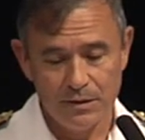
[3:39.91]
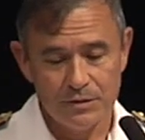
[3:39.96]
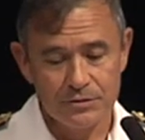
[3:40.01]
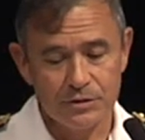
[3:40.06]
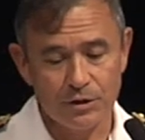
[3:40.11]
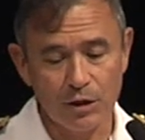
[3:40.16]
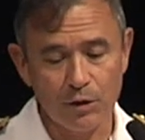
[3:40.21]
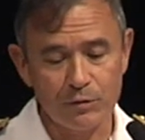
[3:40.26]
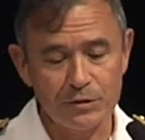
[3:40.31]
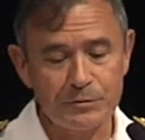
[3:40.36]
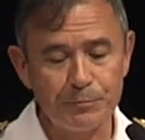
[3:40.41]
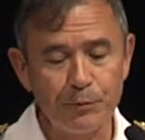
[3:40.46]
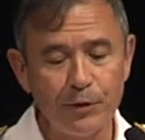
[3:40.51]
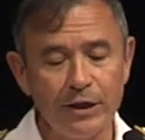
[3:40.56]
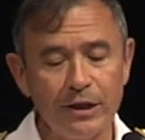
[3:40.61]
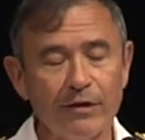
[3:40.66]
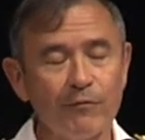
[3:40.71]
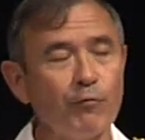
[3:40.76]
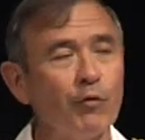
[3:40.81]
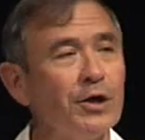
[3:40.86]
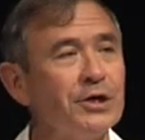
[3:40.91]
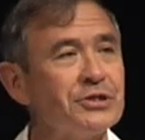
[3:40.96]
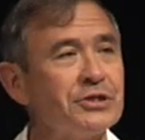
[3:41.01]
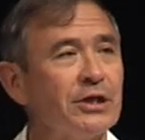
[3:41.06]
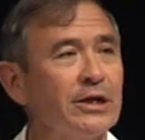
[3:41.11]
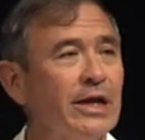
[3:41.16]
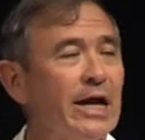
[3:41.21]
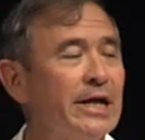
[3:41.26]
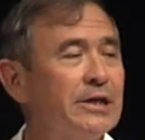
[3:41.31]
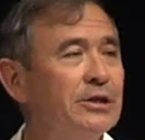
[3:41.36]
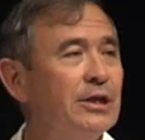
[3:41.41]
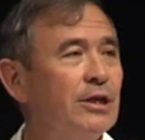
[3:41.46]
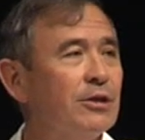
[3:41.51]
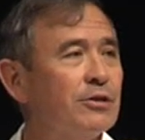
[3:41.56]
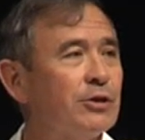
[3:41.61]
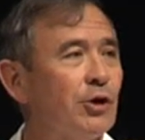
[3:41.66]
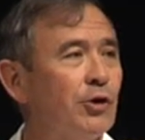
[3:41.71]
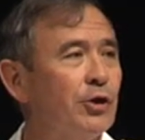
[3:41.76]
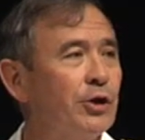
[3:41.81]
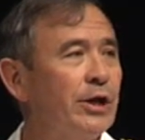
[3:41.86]
So there was plenty of risk in
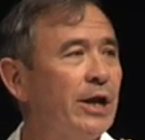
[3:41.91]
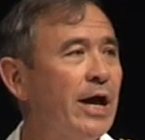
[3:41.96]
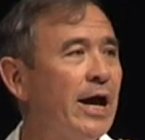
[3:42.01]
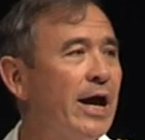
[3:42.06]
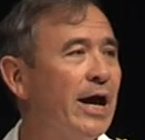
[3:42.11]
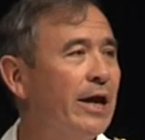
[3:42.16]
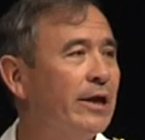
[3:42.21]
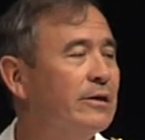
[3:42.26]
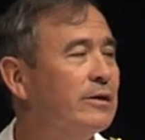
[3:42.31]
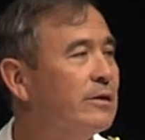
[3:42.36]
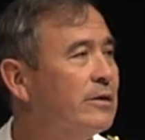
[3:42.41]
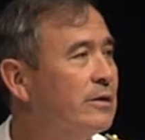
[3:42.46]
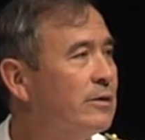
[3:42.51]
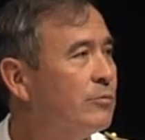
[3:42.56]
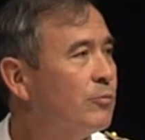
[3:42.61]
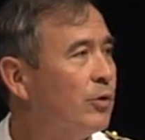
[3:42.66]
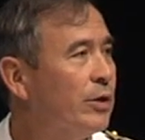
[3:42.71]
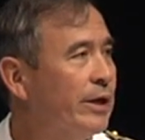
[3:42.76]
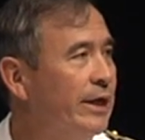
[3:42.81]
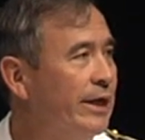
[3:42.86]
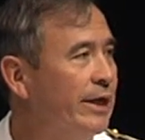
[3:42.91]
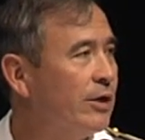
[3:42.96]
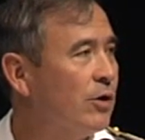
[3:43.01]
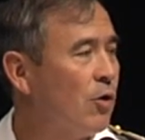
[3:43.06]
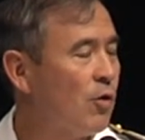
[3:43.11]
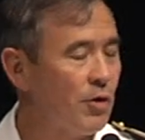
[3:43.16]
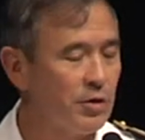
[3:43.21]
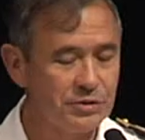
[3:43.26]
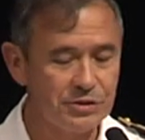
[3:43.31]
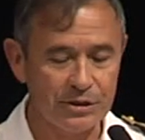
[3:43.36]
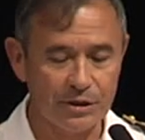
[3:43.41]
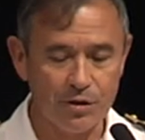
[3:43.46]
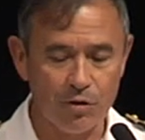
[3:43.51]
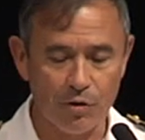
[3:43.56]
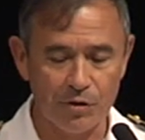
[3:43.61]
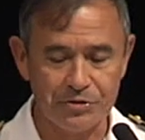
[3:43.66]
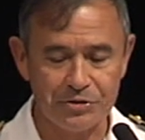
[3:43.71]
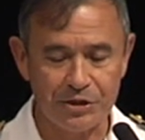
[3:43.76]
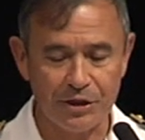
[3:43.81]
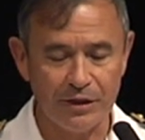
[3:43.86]
1939 when Igor
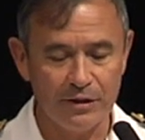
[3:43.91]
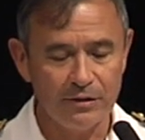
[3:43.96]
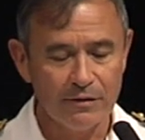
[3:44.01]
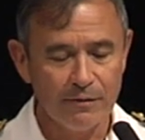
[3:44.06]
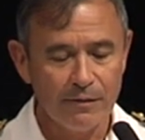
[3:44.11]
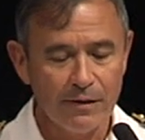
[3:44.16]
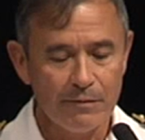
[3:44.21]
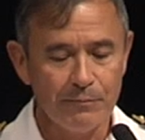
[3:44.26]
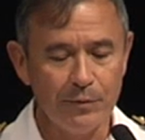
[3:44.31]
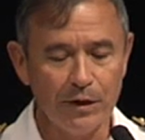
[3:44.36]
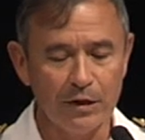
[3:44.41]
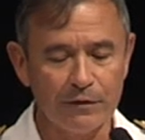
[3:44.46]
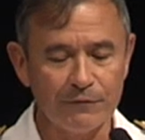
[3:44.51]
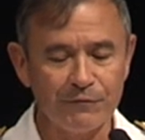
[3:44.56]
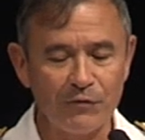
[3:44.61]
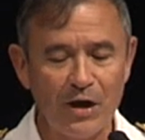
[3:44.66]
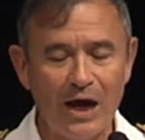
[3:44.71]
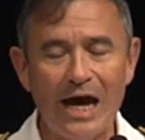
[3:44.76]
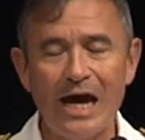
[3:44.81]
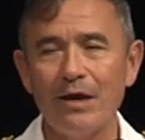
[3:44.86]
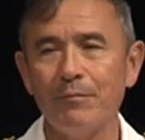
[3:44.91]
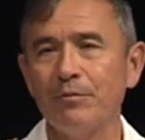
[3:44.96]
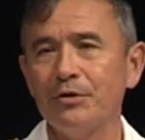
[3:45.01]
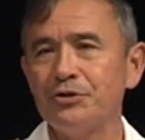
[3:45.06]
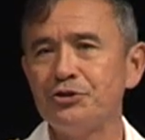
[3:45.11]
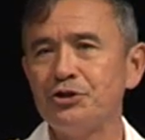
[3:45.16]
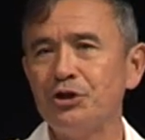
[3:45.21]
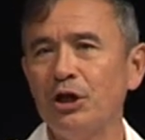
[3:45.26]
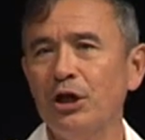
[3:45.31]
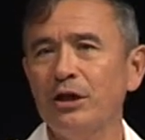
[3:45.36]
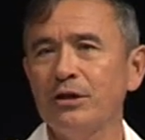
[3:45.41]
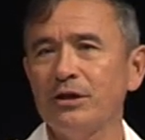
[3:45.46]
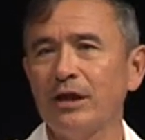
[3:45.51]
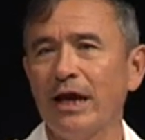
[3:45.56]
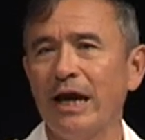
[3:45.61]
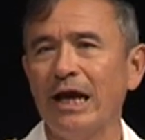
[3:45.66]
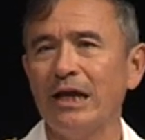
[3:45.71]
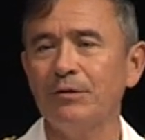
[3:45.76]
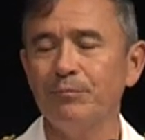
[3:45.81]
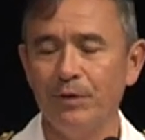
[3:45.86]
Sikorsky built a flying machine that
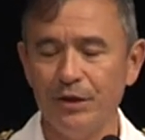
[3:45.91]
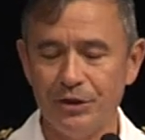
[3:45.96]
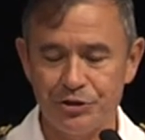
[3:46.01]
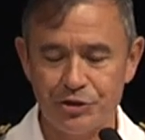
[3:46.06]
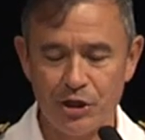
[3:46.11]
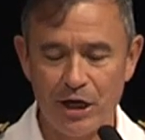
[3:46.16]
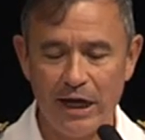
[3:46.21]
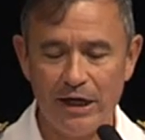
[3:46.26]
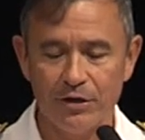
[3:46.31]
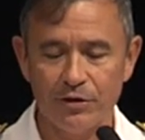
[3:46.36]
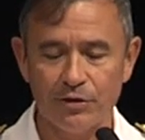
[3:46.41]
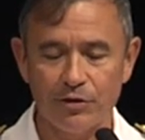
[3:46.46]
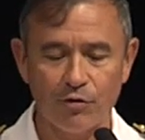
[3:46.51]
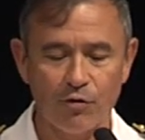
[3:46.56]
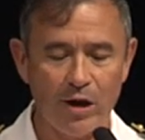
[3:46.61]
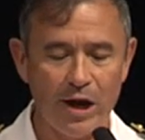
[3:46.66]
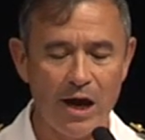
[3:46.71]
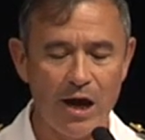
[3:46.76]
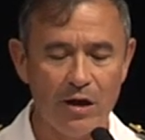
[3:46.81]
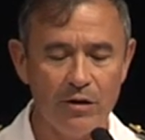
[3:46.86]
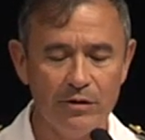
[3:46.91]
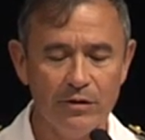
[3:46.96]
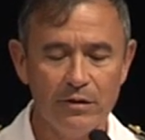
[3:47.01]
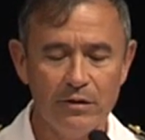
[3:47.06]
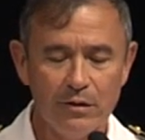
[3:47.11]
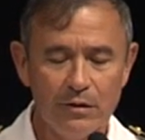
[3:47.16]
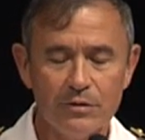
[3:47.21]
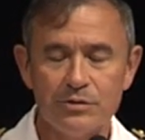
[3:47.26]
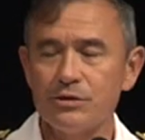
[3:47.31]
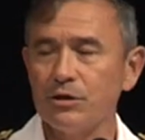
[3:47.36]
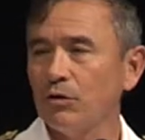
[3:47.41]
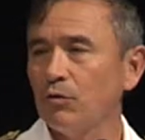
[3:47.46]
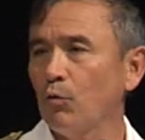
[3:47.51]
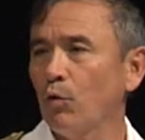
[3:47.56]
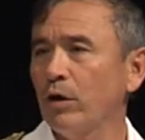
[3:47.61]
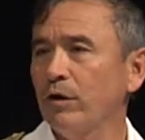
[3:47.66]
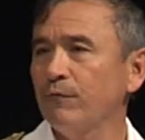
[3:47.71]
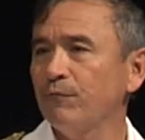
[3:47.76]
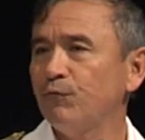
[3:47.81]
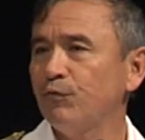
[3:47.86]
had to be chained to the ground so it
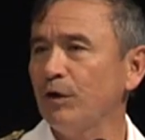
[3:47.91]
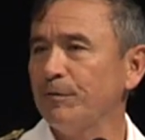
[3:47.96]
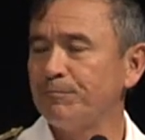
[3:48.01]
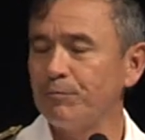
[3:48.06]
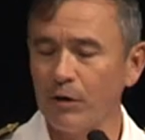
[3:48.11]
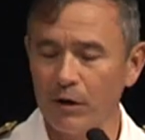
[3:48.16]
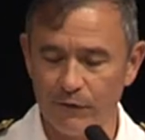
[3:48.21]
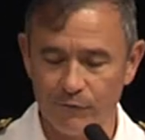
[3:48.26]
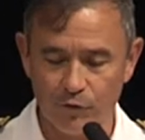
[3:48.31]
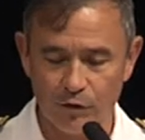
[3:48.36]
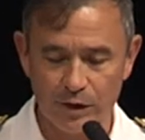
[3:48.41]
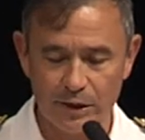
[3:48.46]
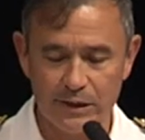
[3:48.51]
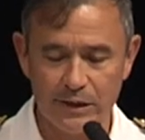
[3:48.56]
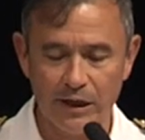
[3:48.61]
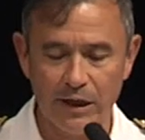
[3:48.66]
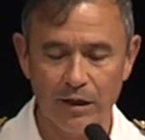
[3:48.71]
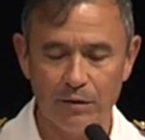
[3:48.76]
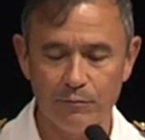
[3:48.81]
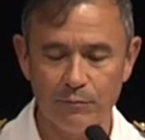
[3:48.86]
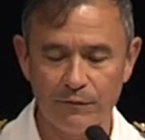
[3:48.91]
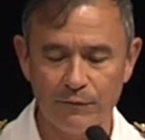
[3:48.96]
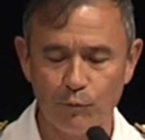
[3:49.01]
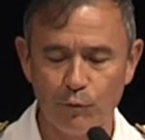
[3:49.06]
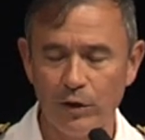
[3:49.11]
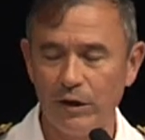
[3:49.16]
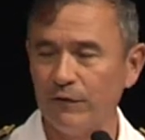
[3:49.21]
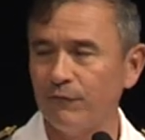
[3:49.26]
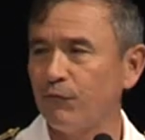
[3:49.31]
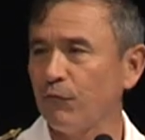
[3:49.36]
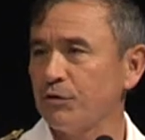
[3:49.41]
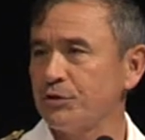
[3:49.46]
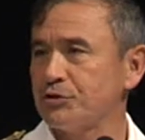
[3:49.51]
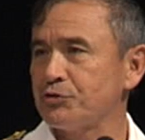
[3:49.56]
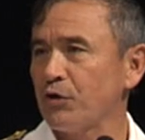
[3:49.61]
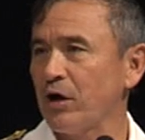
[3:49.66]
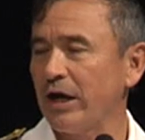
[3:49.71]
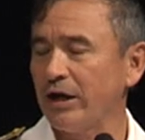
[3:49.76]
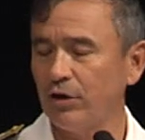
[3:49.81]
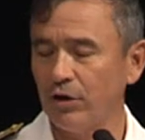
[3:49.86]
wouldn't flip over and kill him when he first
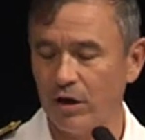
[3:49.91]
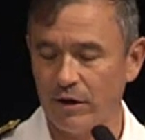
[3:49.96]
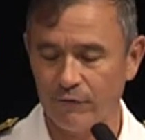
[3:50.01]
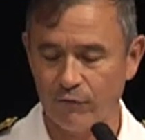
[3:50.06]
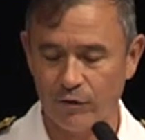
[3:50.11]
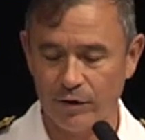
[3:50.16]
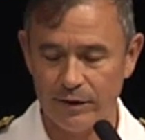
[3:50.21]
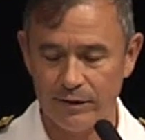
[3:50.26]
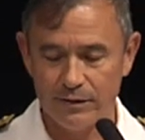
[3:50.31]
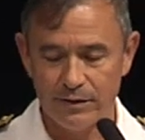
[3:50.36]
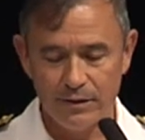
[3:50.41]
tried to hover it.